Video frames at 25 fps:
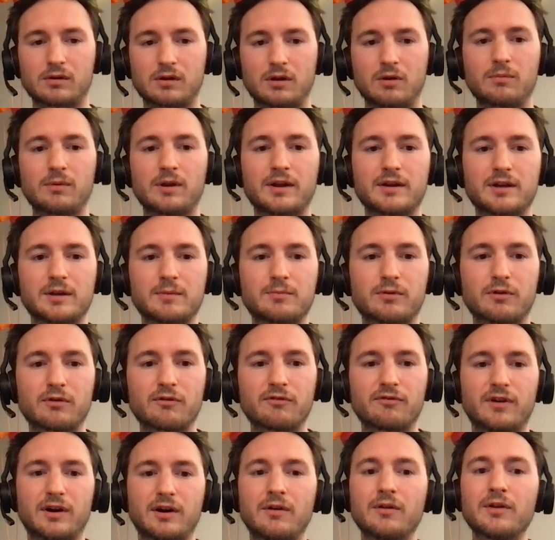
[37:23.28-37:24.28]
global ID
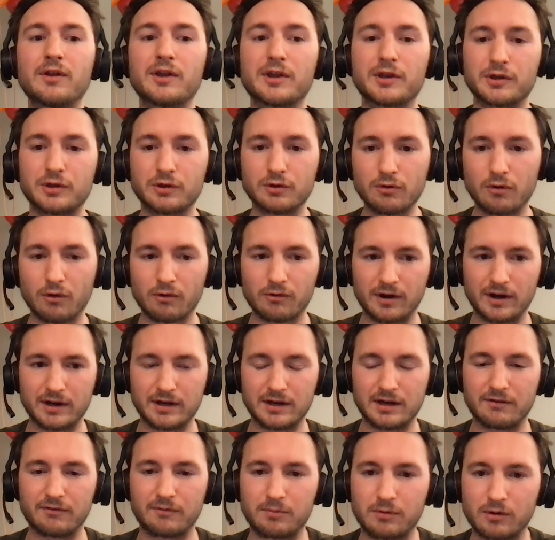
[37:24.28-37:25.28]
profile. You already
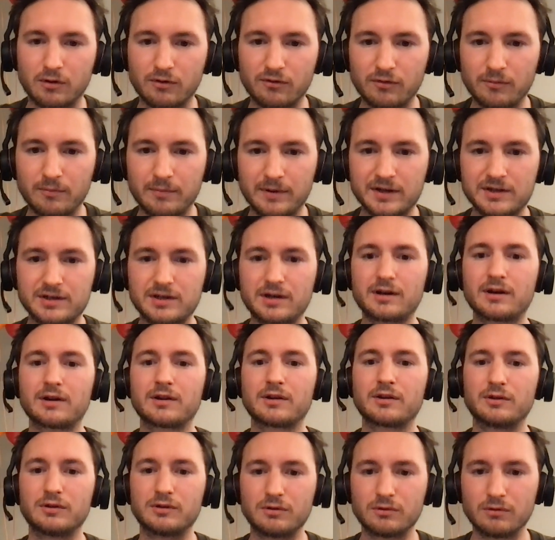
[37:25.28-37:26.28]
have a profile picture.
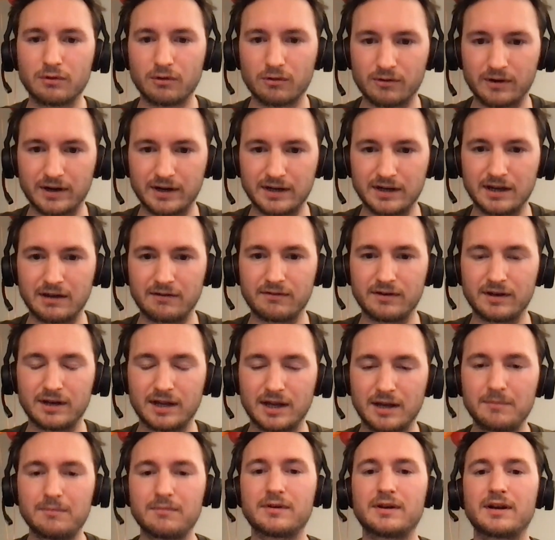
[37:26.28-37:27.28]
You already have a
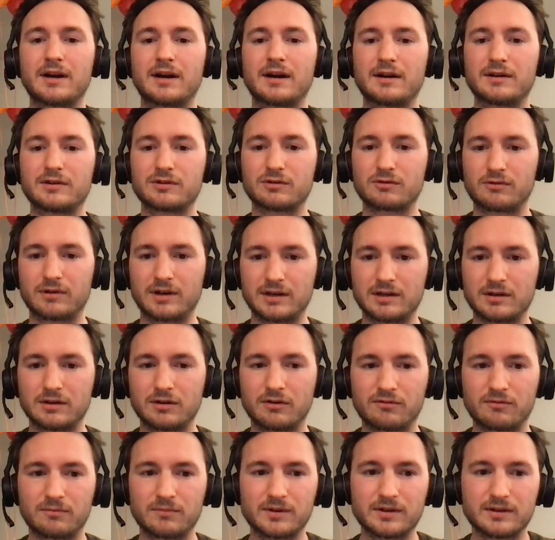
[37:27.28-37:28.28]
name. There is already a
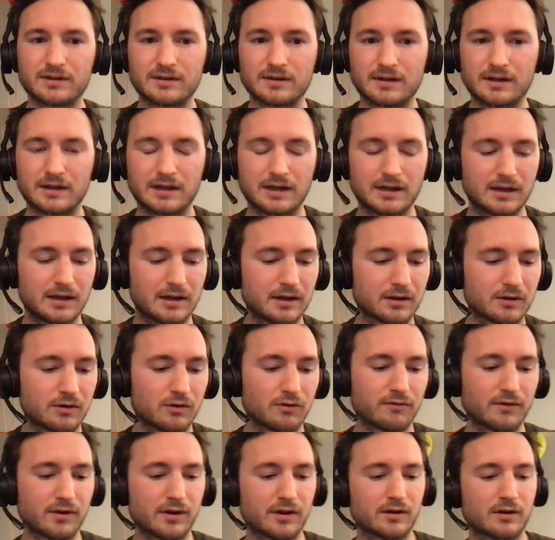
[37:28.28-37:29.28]
government
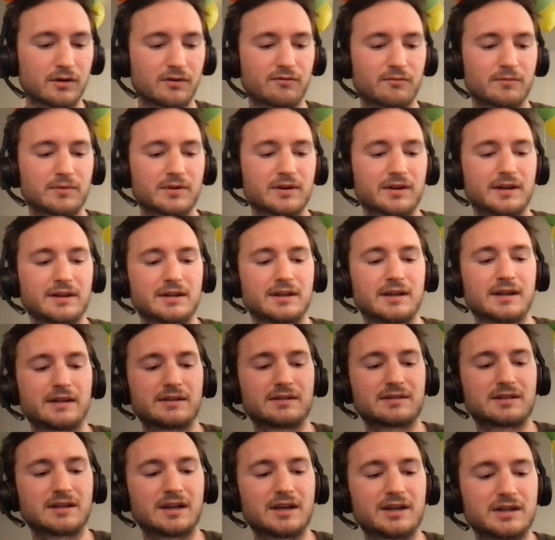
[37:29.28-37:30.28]
ID
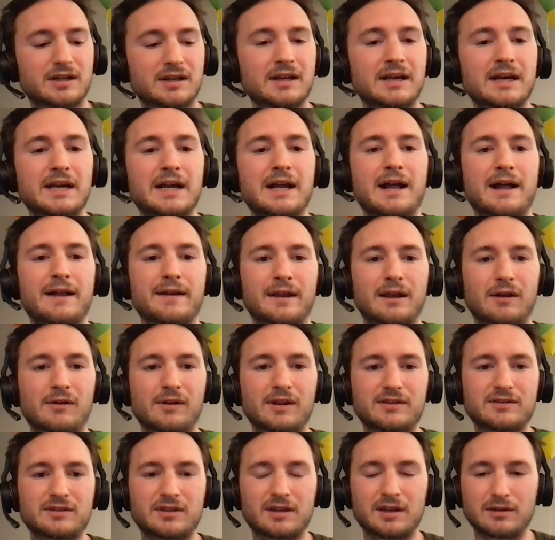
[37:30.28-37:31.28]
attestation. Now
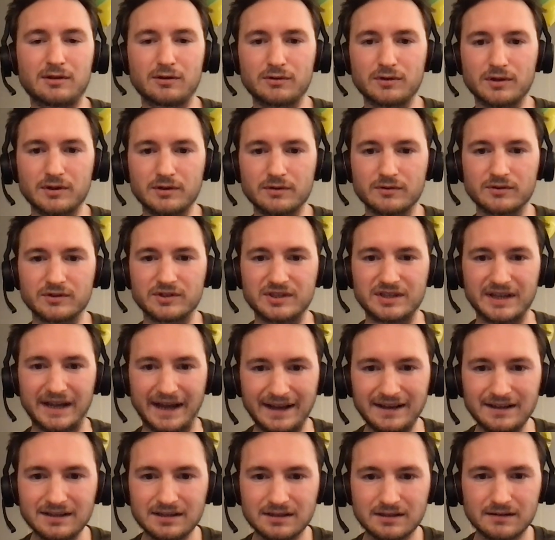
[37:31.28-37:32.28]
let's say you use
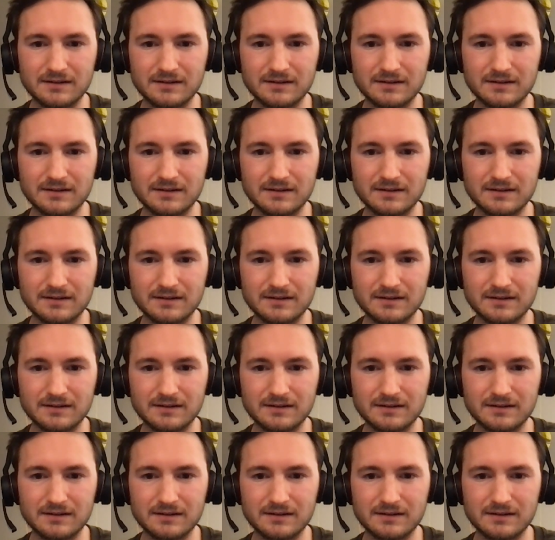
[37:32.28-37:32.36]
that